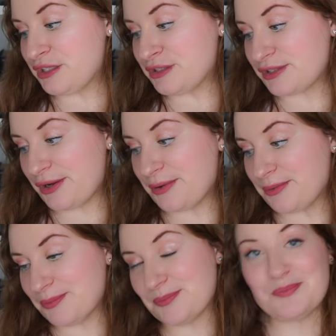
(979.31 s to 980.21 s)

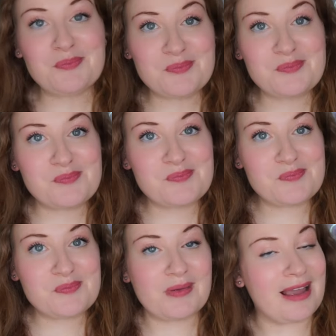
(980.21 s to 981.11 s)
So
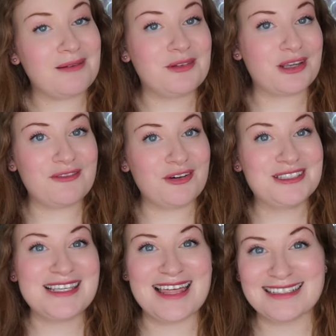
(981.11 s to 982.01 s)
yeah, looking
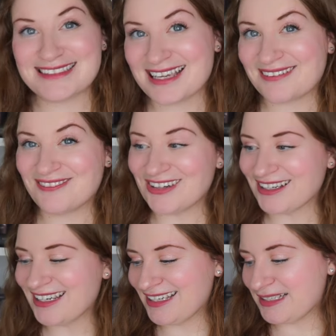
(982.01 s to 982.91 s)
forward to that second book.